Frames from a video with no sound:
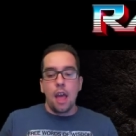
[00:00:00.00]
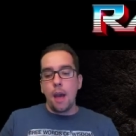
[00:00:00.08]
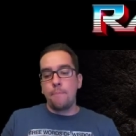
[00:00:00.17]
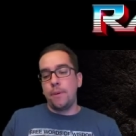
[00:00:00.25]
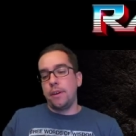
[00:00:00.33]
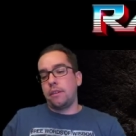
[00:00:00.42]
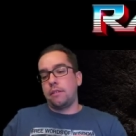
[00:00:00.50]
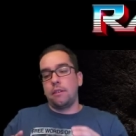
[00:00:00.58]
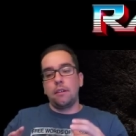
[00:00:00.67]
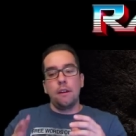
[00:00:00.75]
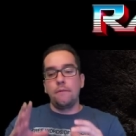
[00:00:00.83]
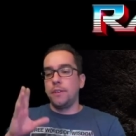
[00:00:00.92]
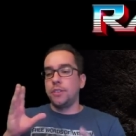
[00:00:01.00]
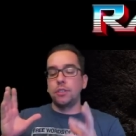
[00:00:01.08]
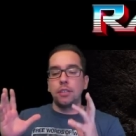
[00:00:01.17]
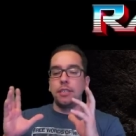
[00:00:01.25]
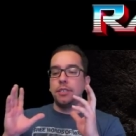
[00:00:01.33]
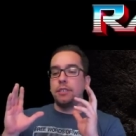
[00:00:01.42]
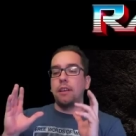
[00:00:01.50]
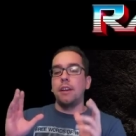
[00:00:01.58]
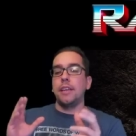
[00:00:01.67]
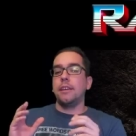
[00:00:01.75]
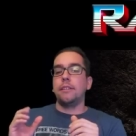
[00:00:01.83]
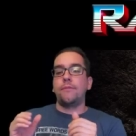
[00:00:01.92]
epic, uh, visually
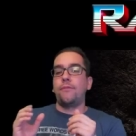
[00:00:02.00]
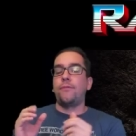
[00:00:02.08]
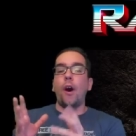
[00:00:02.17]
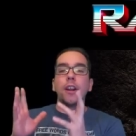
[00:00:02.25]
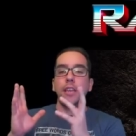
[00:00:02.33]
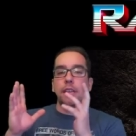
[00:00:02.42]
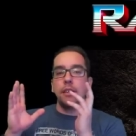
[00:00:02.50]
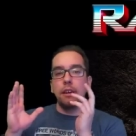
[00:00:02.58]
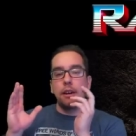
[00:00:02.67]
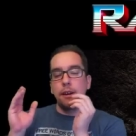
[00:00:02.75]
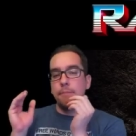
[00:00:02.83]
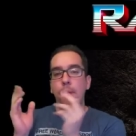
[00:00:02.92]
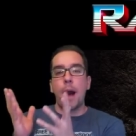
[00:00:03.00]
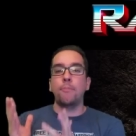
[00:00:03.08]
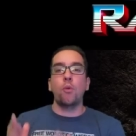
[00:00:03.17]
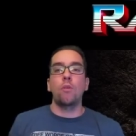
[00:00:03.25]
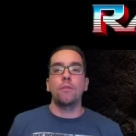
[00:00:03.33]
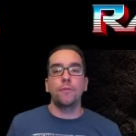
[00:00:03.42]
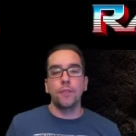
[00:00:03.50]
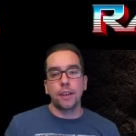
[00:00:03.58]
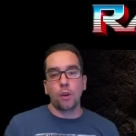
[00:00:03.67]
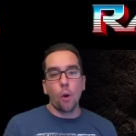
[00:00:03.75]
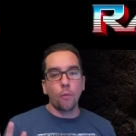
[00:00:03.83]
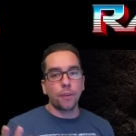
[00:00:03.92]
stunning, funny um, popcorn
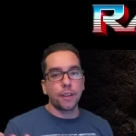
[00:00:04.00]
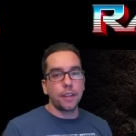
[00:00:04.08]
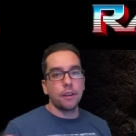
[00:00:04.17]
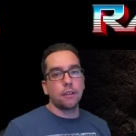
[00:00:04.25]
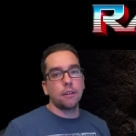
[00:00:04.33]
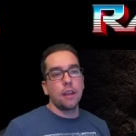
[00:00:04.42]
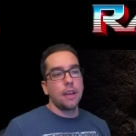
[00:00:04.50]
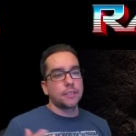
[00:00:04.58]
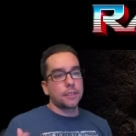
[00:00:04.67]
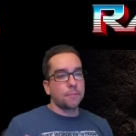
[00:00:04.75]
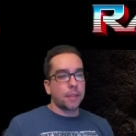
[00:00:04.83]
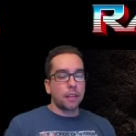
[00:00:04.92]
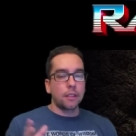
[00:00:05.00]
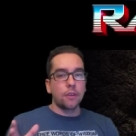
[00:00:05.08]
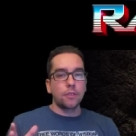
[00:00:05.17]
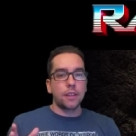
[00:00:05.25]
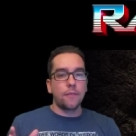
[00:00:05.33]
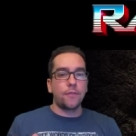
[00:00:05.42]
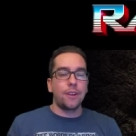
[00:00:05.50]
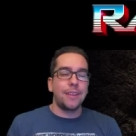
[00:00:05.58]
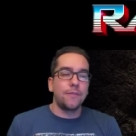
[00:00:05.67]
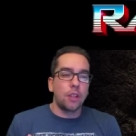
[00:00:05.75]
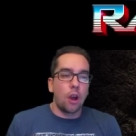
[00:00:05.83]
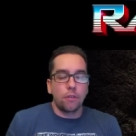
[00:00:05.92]
flick. Over here, something a little different,
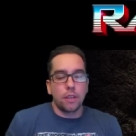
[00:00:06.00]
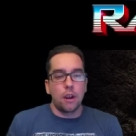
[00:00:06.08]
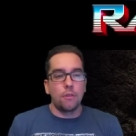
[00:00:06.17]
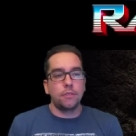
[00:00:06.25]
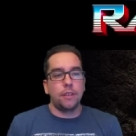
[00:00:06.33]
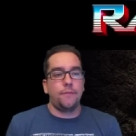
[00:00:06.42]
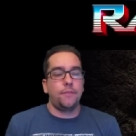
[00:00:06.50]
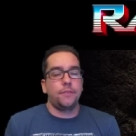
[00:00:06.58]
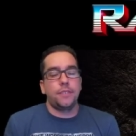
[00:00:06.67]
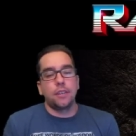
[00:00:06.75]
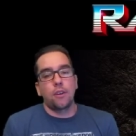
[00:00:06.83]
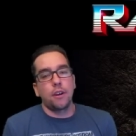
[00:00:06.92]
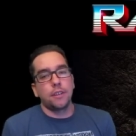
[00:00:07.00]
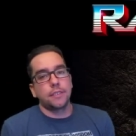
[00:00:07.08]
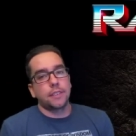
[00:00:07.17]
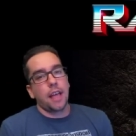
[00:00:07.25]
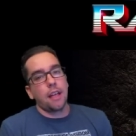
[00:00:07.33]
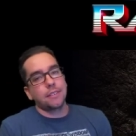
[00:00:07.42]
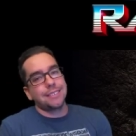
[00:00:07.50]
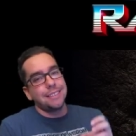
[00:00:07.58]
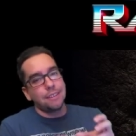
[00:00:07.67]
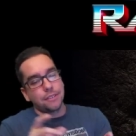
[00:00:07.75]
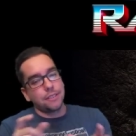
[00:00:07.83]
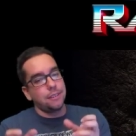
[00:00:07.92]
even though, you know, if you've seen Guardians of the Galaxy,
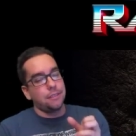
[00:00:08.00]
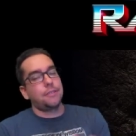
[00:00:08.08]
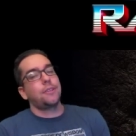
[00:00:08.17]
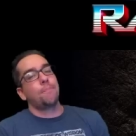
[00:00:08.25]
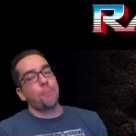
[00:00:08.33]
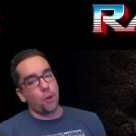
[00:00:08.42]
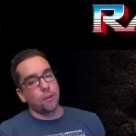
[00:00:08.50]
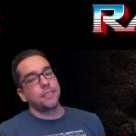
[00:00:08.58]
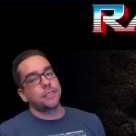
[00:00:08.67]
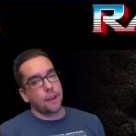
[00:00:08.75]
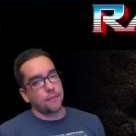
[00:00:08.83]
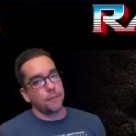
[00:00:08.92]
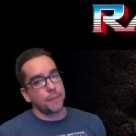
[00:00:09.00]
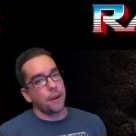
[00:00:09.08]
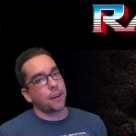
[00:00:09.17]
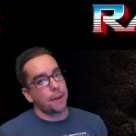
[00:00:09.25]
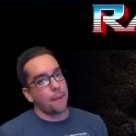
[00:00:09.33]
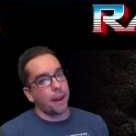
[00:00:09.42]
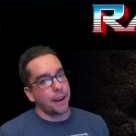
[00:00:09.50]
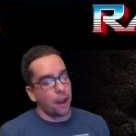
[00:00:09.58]
they're pulling stuff from there. Come on